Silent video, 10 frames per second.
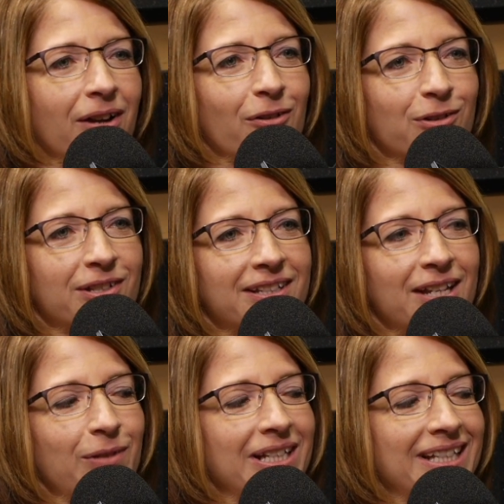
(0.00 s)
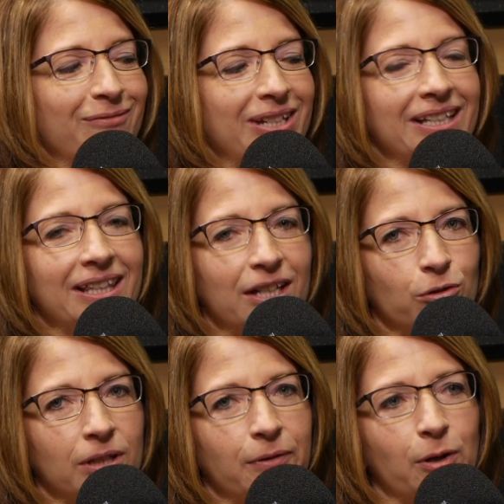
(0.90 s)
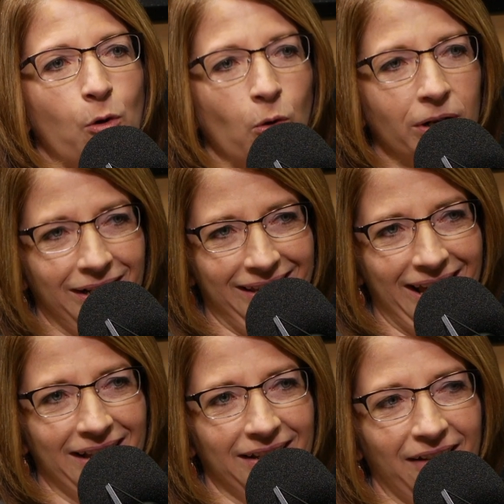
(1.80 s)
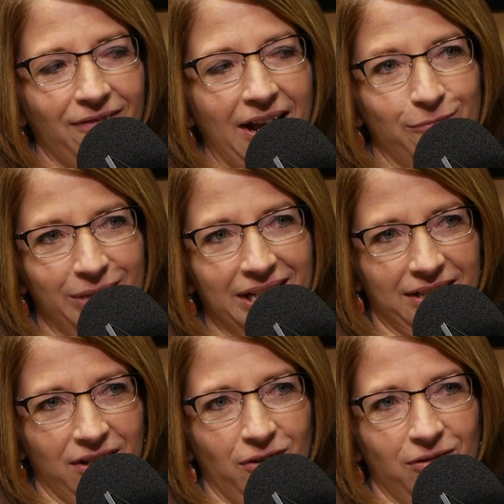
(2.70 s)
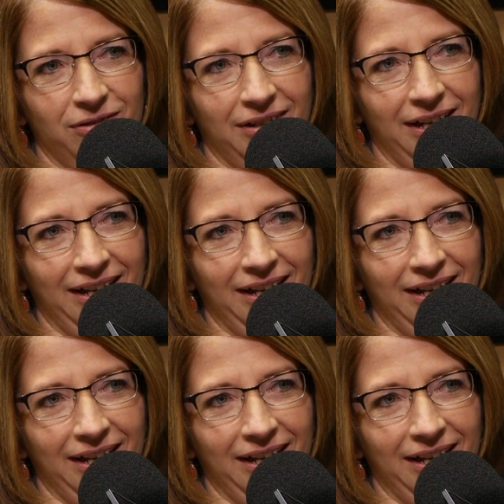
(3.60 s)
it goes. No, See, we that's we fine. literally recorded that like five minutes ago. That's